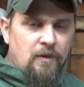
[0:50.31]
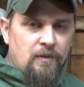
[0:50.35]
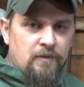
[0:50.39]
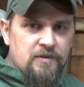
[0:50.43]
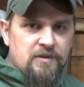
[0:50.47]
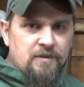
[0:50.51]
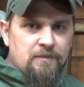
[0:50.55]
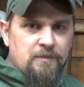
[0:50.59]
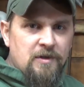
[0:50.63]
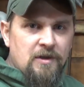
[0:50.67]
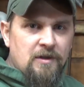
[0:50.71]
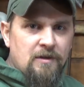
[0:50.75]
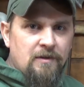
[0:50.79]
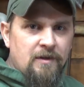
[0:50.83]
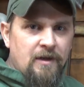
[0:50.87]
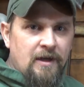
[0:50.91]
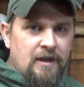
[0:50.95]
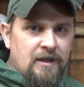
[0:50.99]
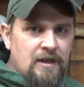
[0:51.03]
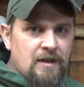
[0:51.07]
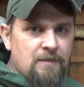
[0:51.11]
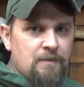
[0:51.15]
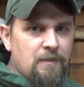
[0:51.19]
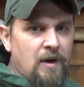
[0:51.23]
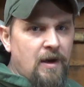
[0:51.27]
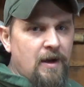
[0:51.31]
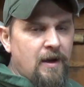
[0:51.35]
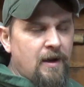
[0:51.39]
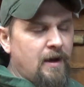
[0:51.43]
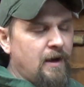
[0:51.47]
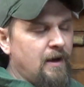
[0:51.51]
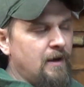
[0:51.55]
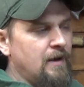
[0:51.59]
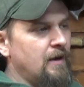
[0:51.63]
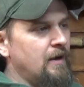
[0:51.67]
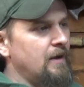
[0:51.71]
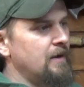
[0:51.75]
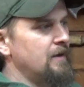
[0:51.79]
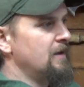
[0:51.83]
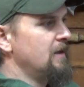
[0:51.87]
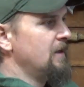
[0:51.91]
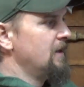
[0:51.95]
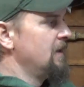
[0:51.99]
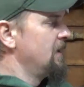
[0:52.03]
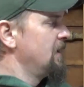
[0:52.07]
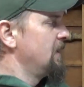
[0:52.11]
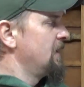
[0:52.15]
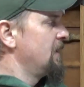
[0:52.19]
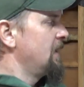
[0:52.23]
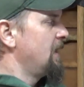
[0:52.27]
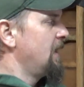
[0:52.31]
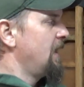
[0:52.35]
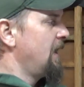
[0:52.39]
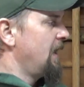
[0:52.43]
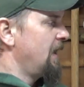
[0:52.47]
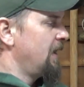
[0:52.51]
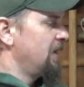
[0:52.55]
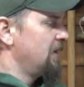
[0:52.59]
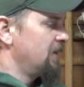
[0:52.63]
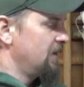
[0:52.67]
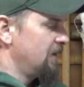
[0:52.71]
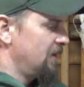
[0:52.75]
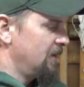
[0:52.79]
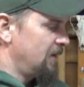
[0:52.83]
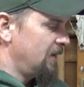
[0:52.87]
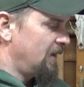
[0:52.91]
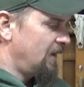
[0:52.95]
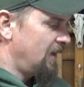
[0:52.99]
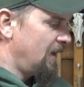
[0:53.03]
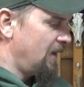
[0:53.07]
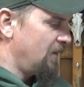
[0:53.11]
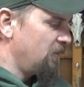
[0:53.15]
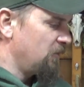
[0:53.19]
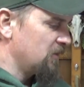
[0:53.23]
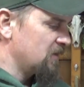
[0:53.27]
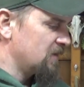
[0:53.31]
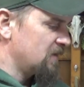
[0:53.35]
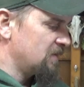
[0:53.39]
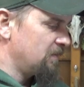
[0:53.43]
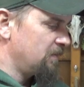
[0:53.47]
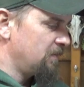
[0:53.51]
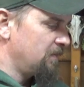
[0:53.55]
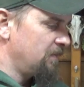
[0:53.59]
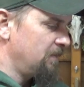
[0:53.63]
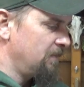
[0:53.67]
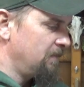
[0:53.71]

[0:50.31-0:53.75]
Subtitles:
some gear that I keep my eye on, and I was